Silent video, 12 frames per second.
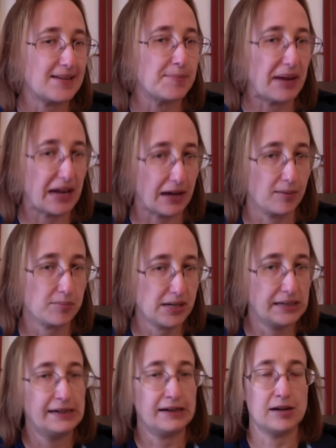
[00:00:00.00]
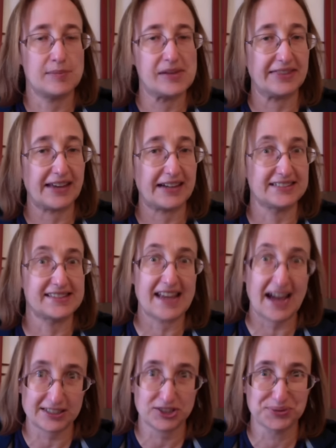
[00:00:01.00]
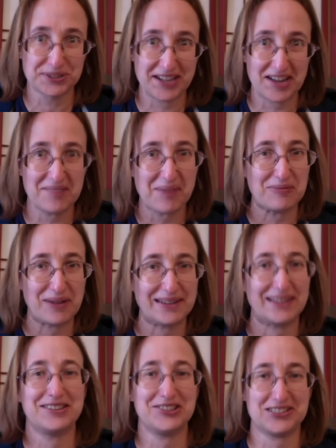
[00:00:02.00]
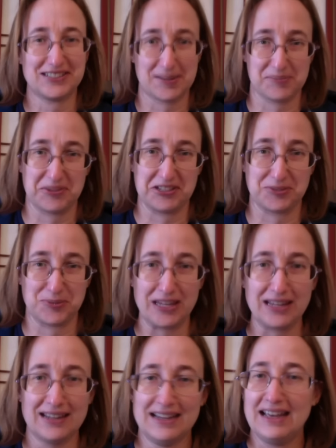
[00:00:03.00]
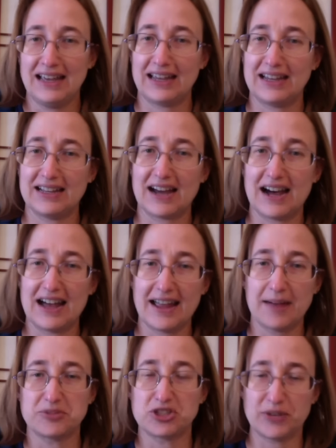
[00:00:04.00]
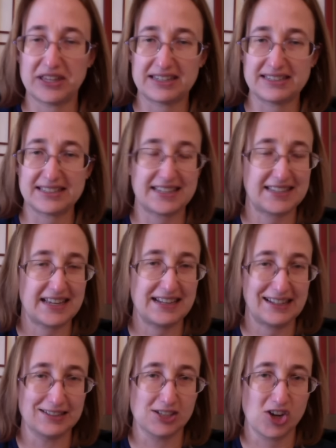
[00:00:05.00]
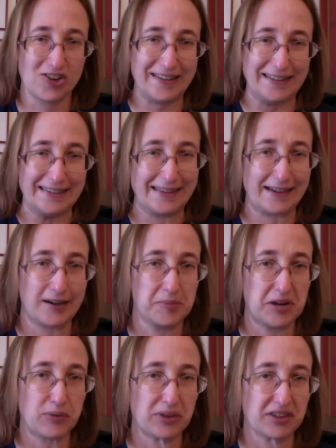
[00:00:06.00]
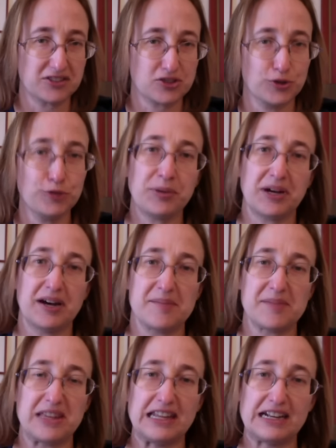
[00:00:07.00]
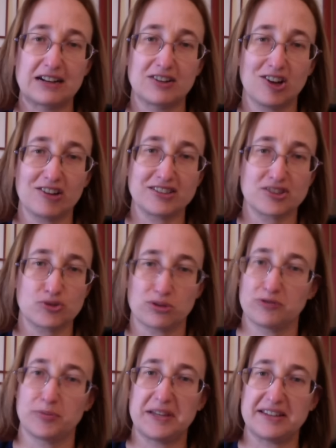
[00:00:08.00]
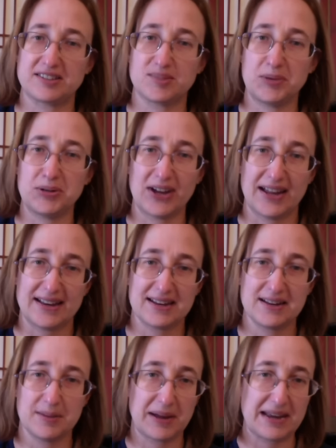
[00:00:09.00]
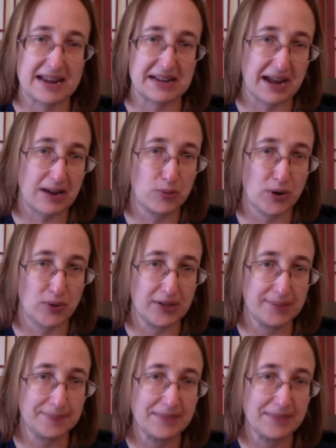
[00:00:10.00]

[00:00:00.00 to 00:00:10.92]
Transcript: Bingham. That is the actual name. I went and looked it up this week. And I am doing this as a knit along in the Come Knit With Us group. The knit along is sort of being spearheaded by Nick Nacaroni.